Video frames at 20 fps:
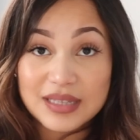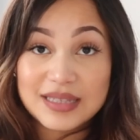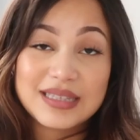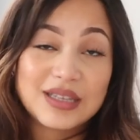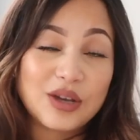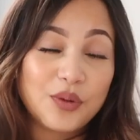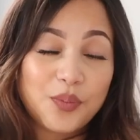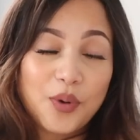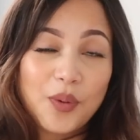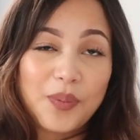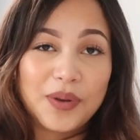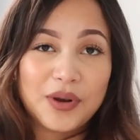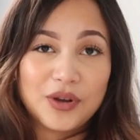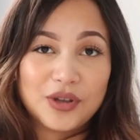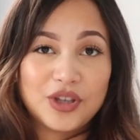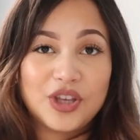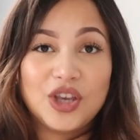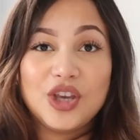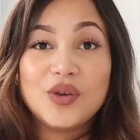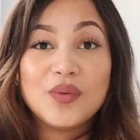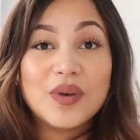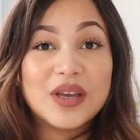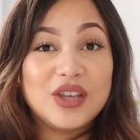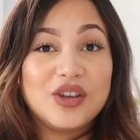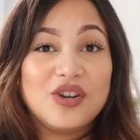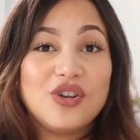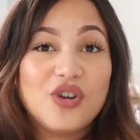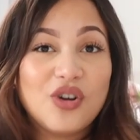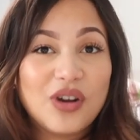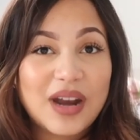can still pop it on you and
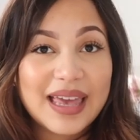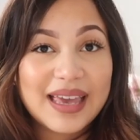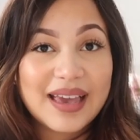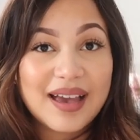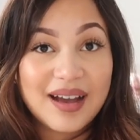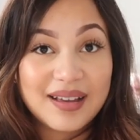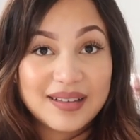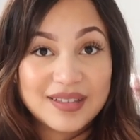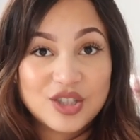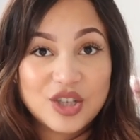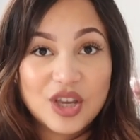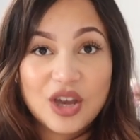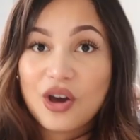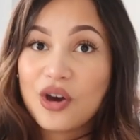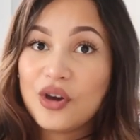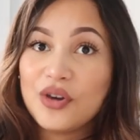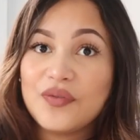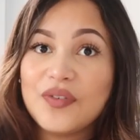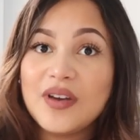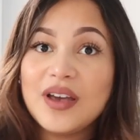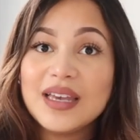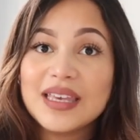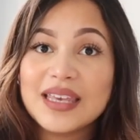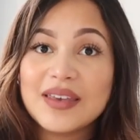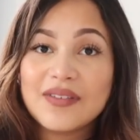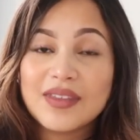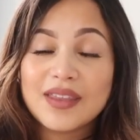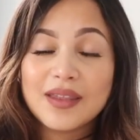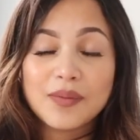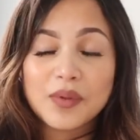you're not like hunching over
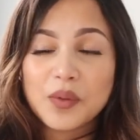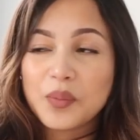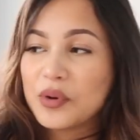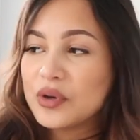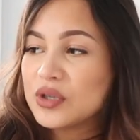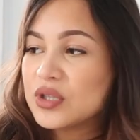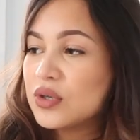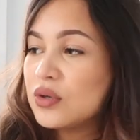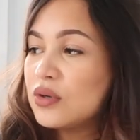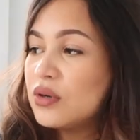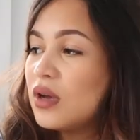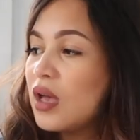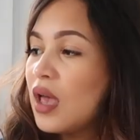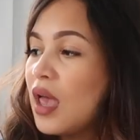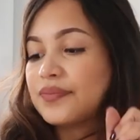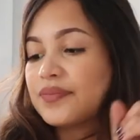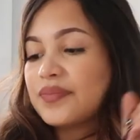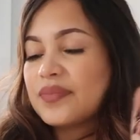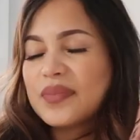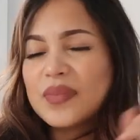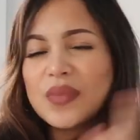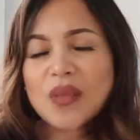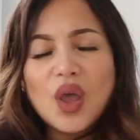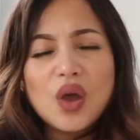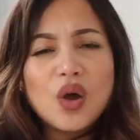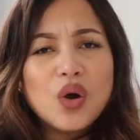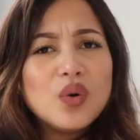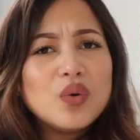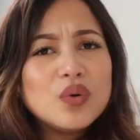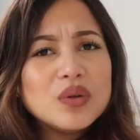giving them the bottle.
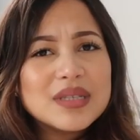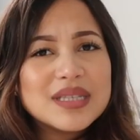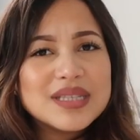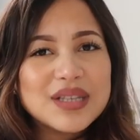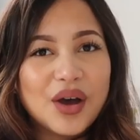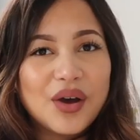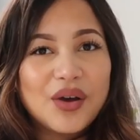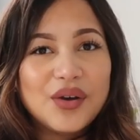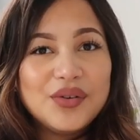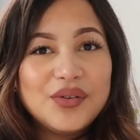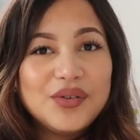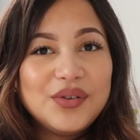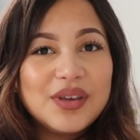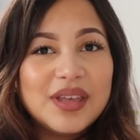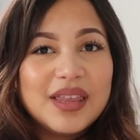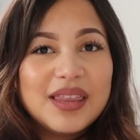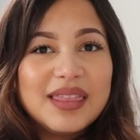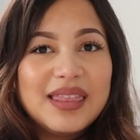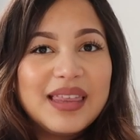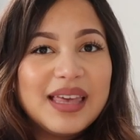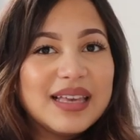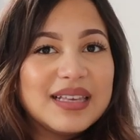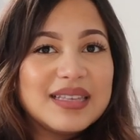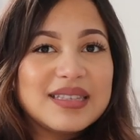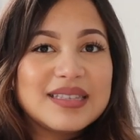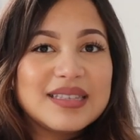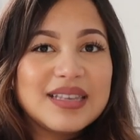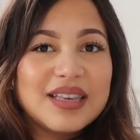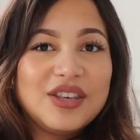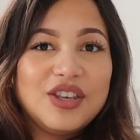Also,
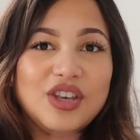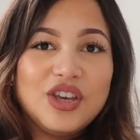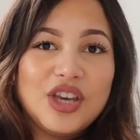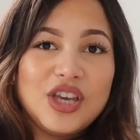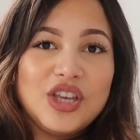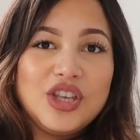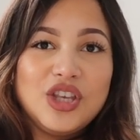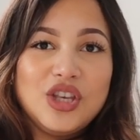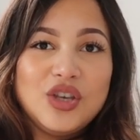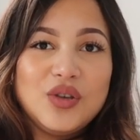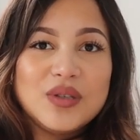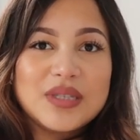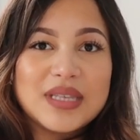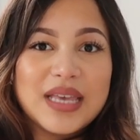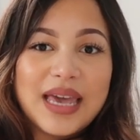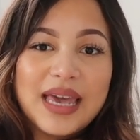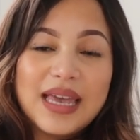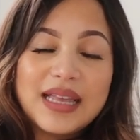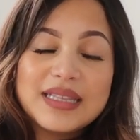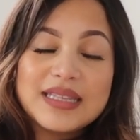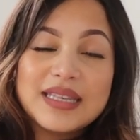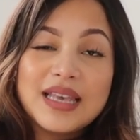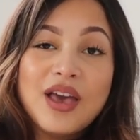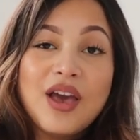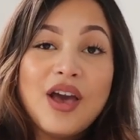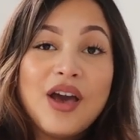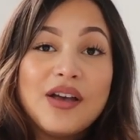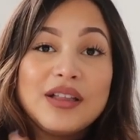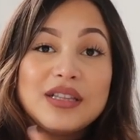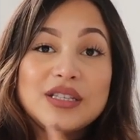this, you can use it
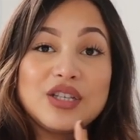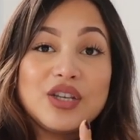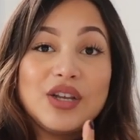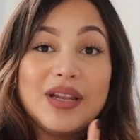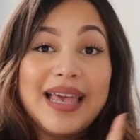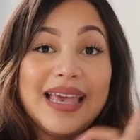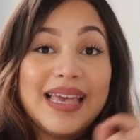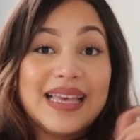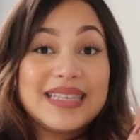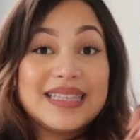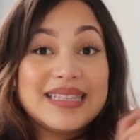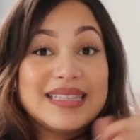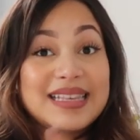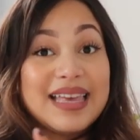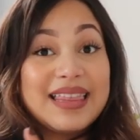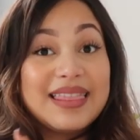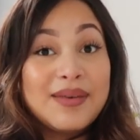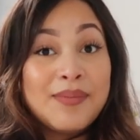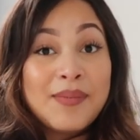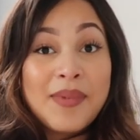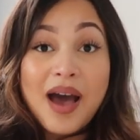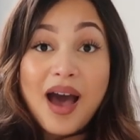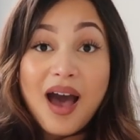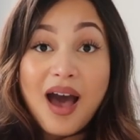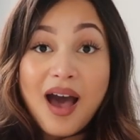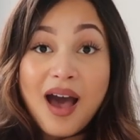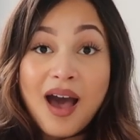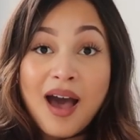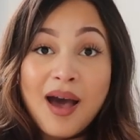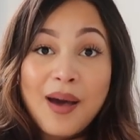to like sit them
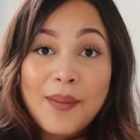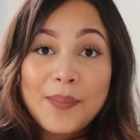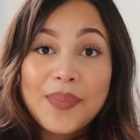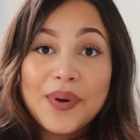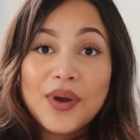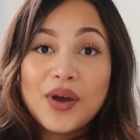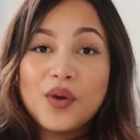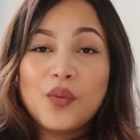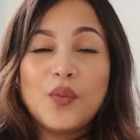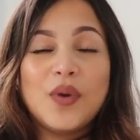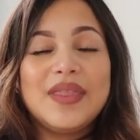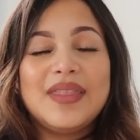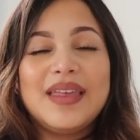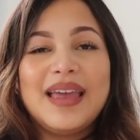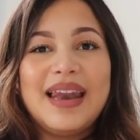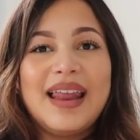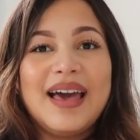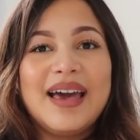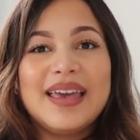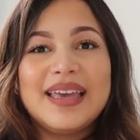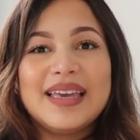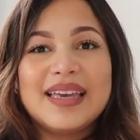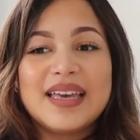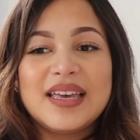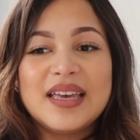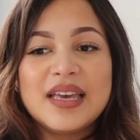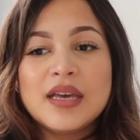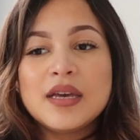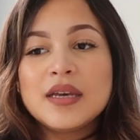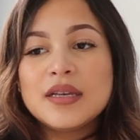up when they're like
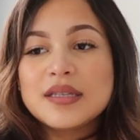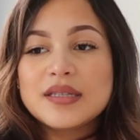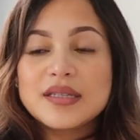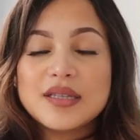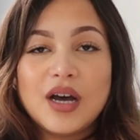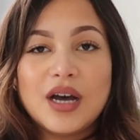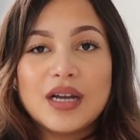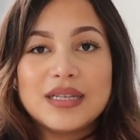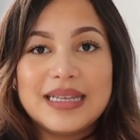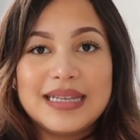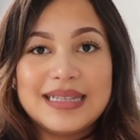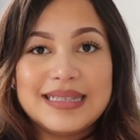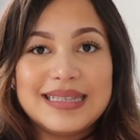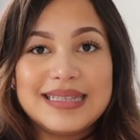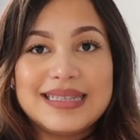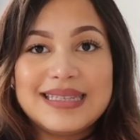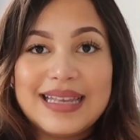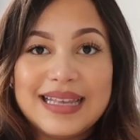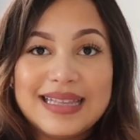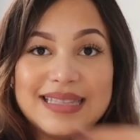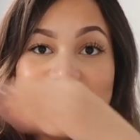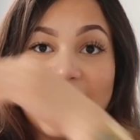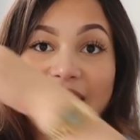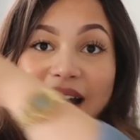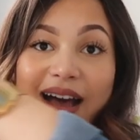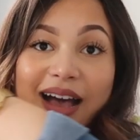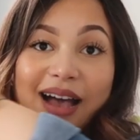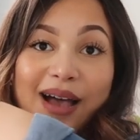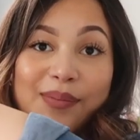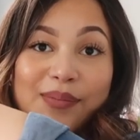starting to sit
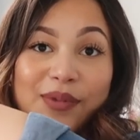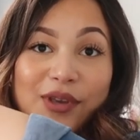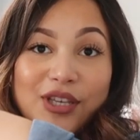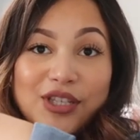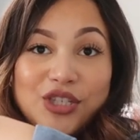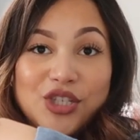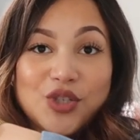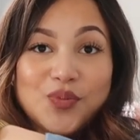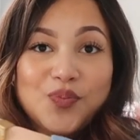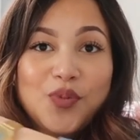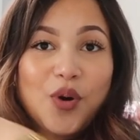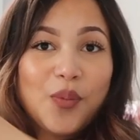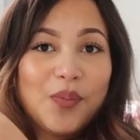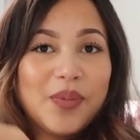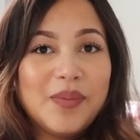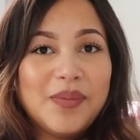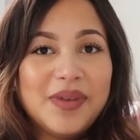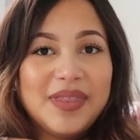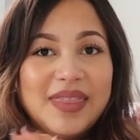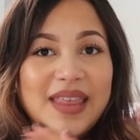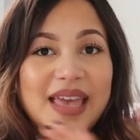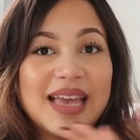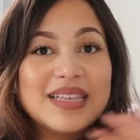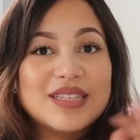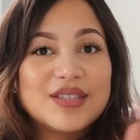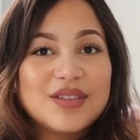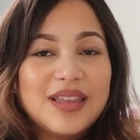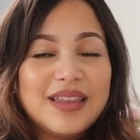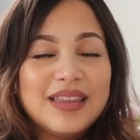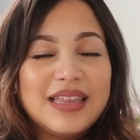up. You can just pop them in there
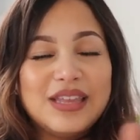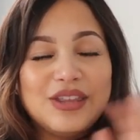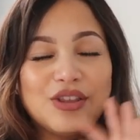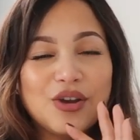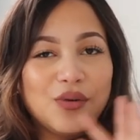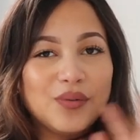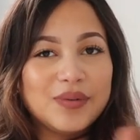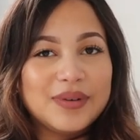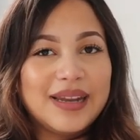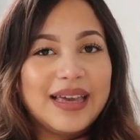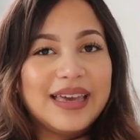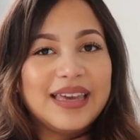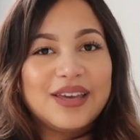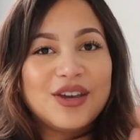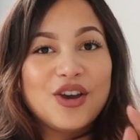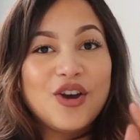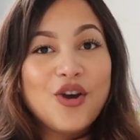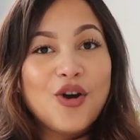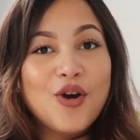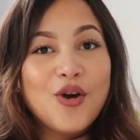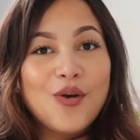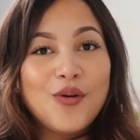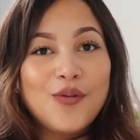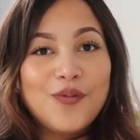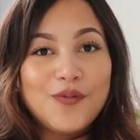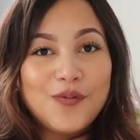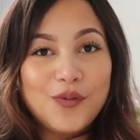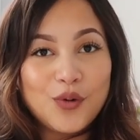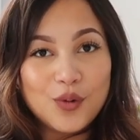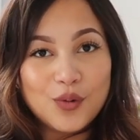so that they don't like
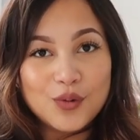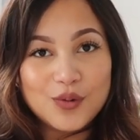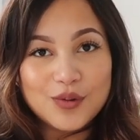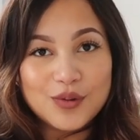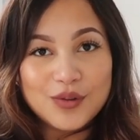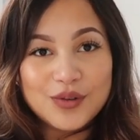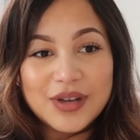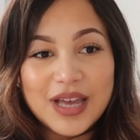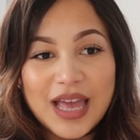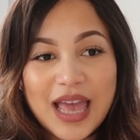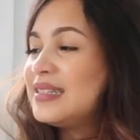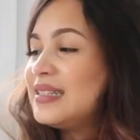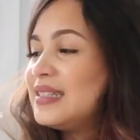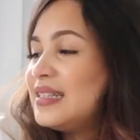fall.